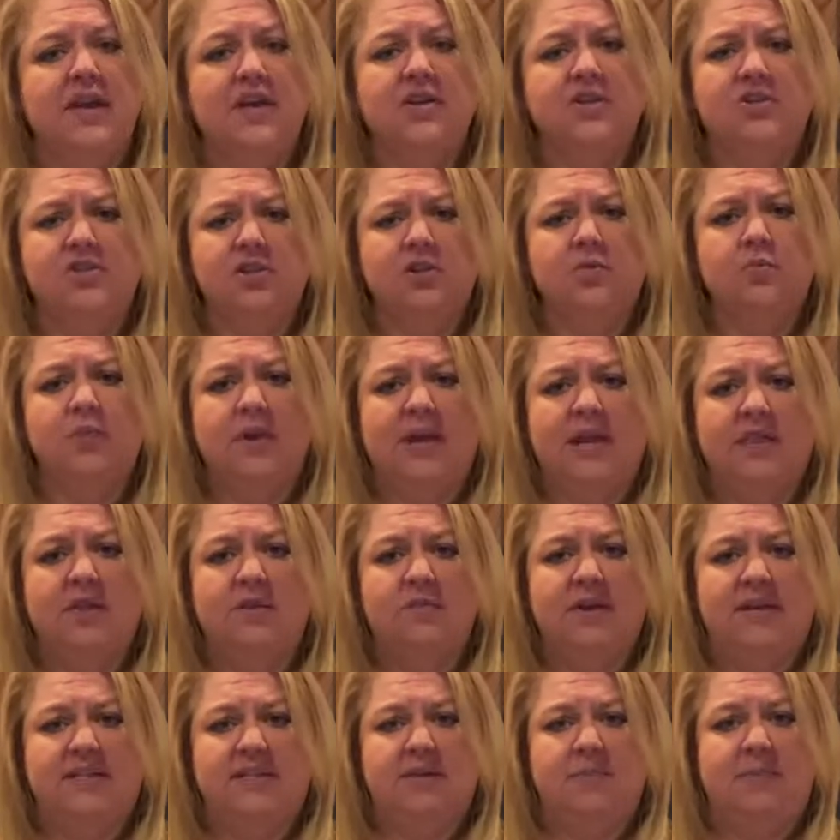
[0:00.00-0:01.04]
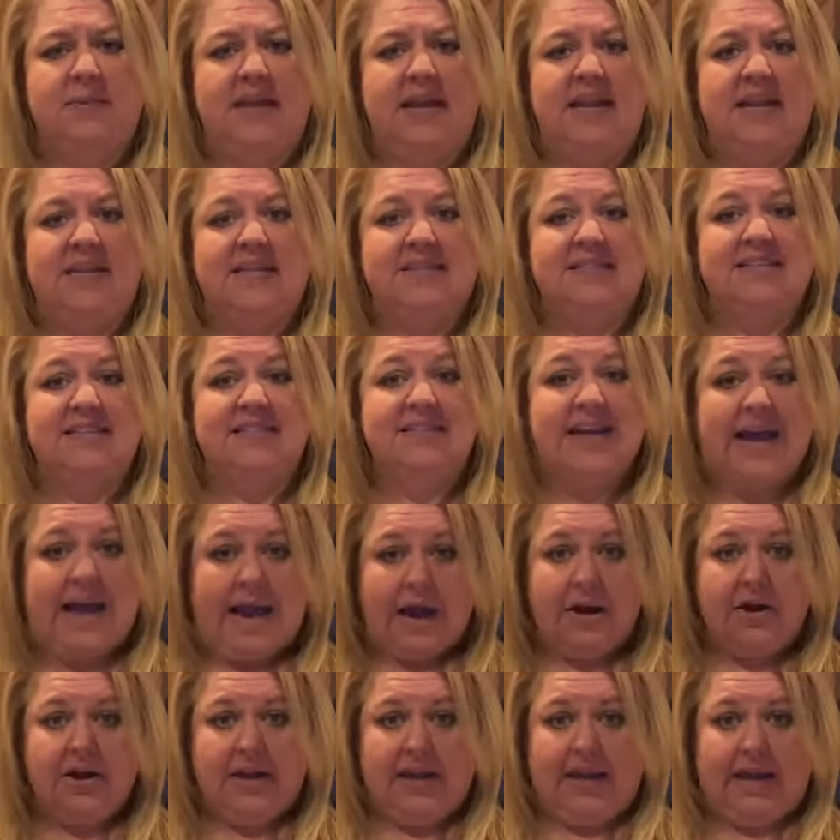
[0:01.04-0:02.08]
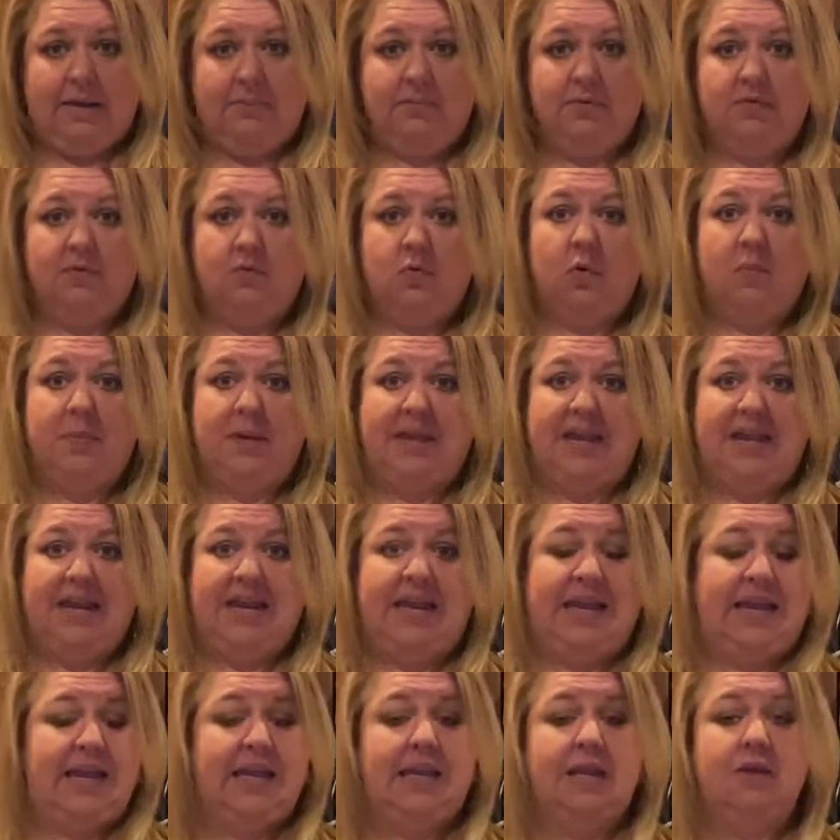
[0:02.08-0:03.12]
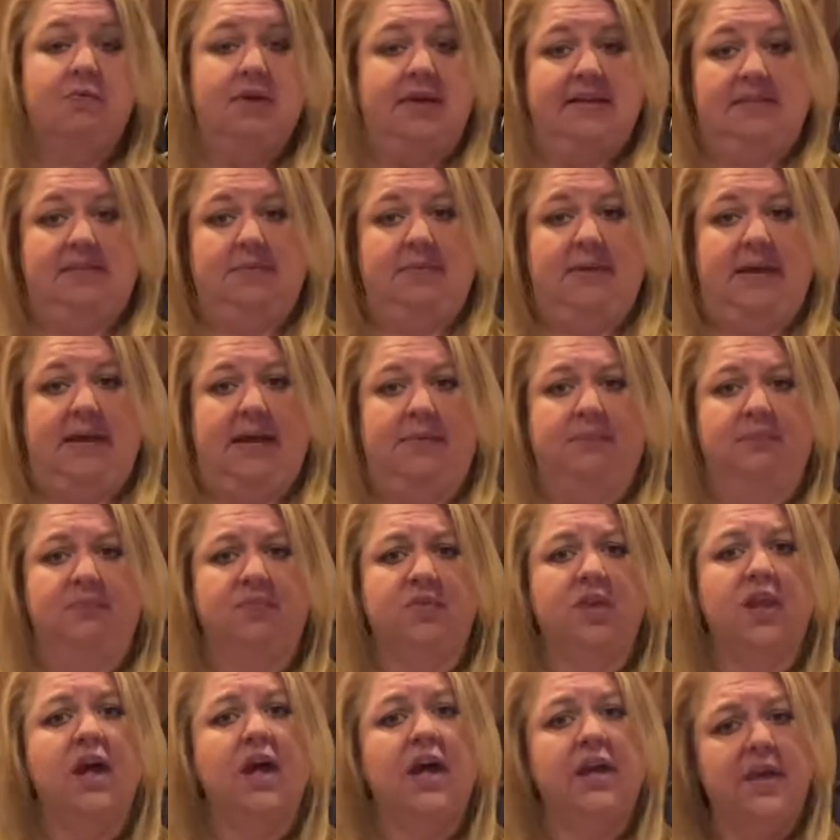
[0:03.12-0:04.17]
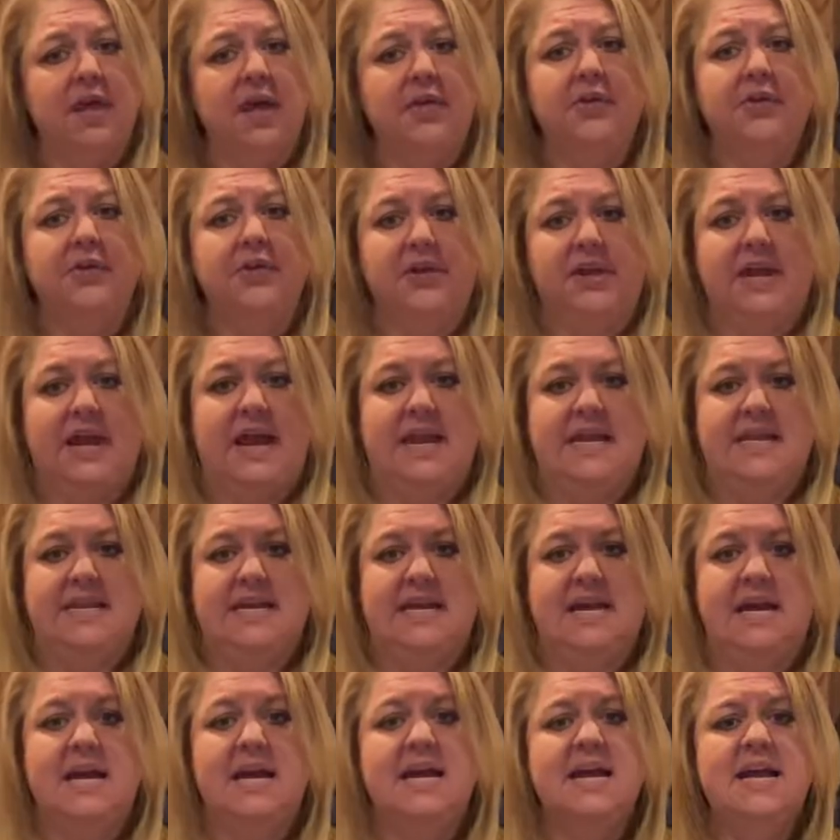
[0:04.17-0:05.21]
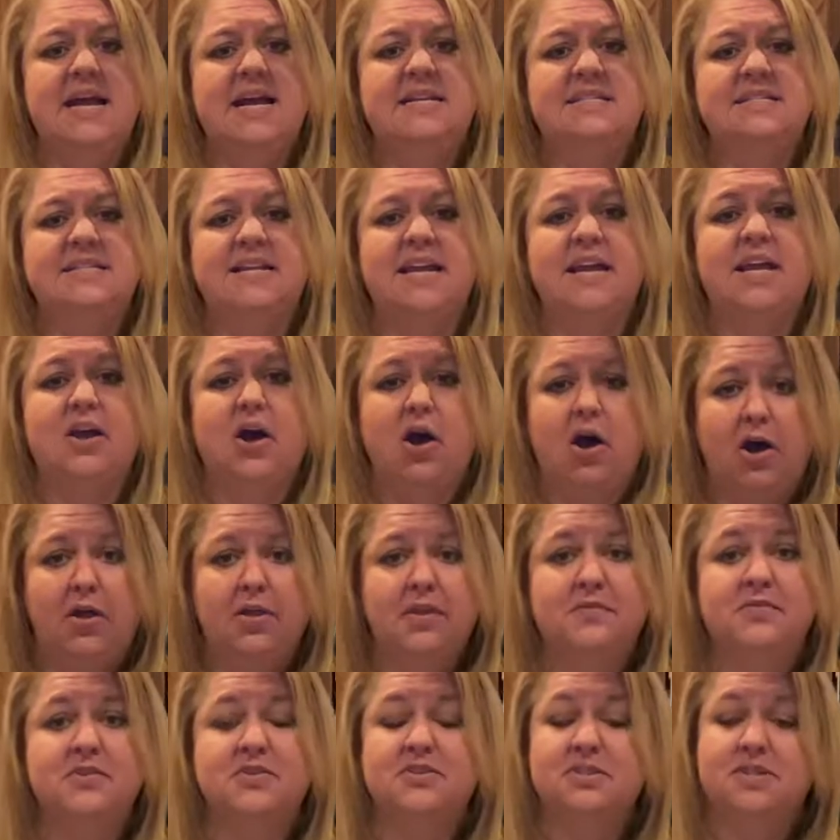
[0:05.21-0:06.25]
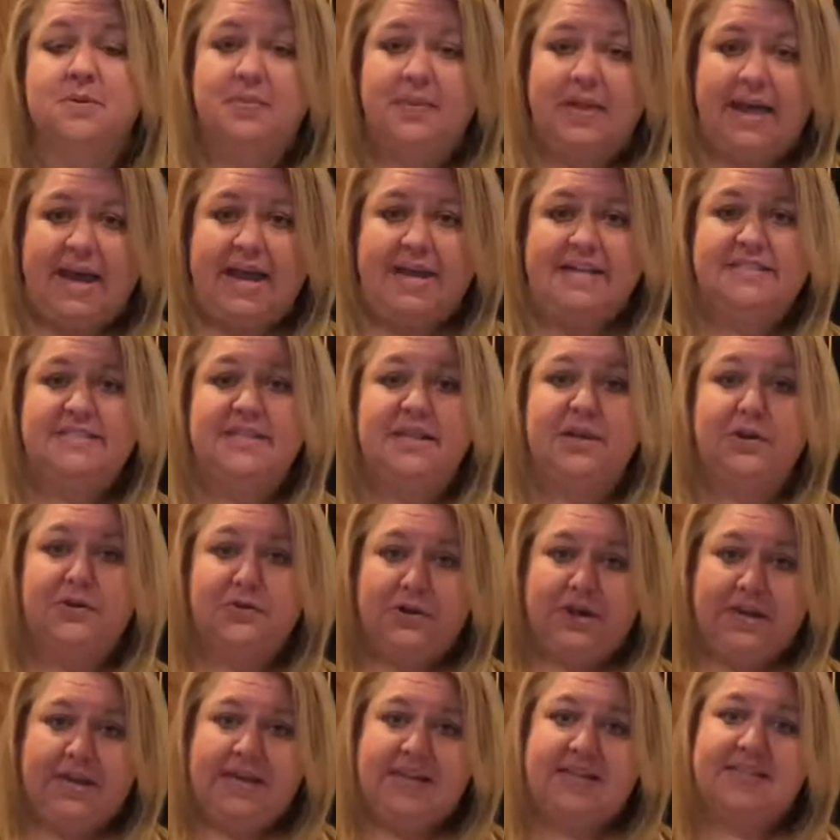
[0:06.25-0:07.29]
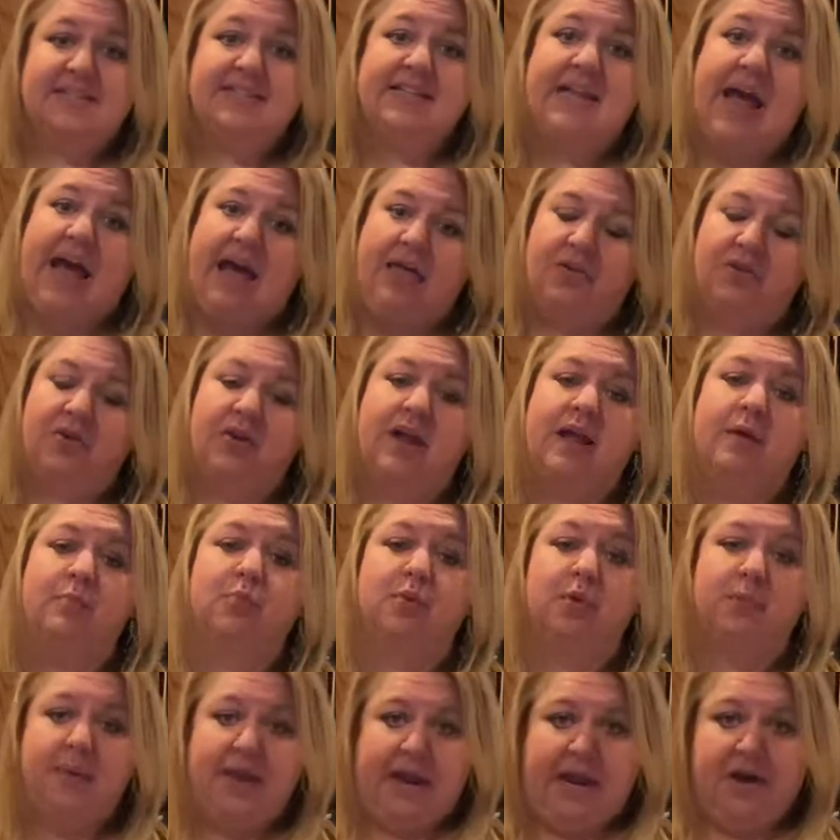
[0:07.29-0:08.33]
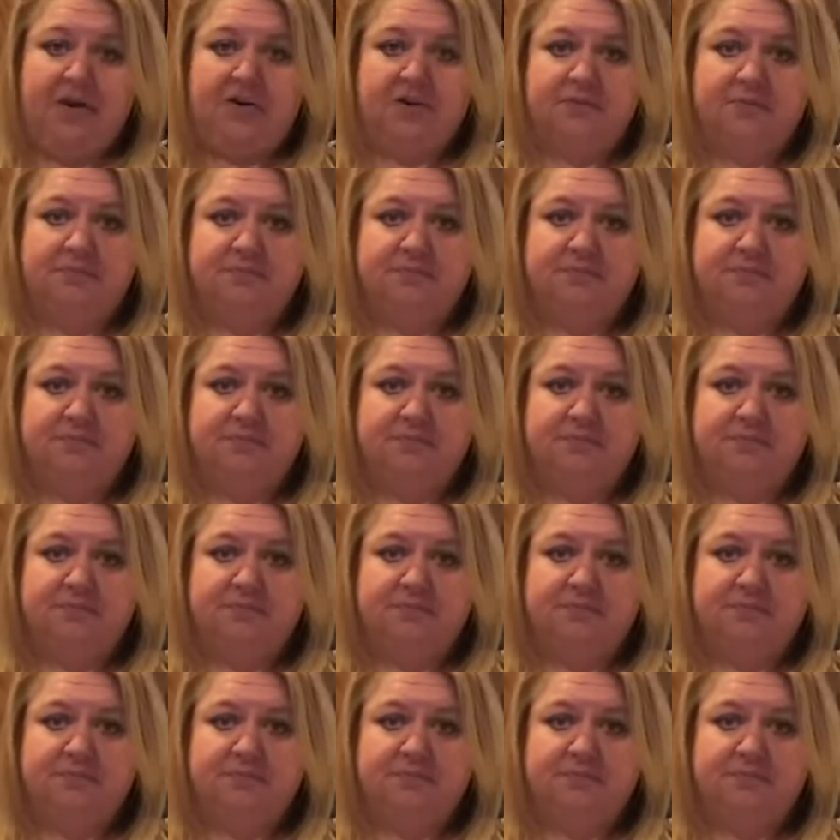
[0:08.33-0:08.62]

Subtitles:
you should read the recipe in its entirety before beginning any recipe. Another good idea is to get all of your supplies and ingredients gathered and prepared.